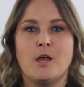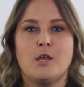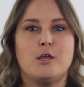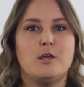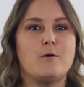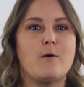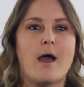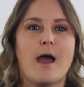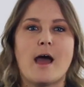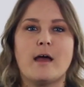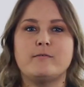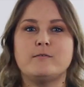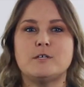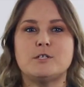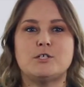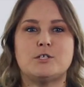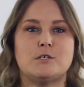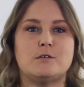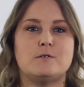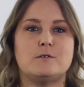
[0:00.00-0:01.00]
You have
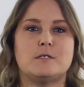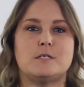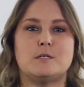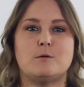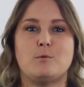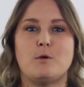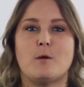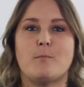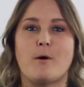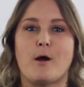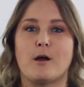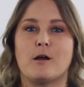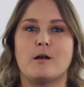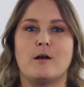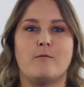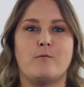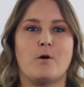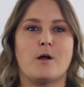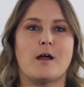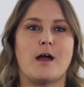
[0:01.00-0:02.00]
to choose to be a
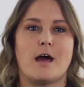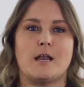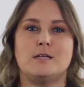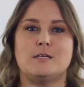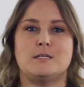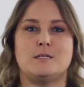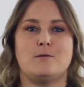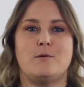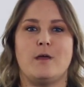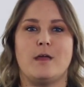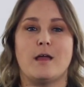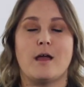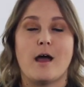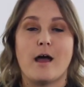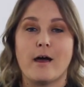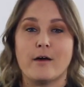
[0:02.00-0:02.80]
part of what God is doing.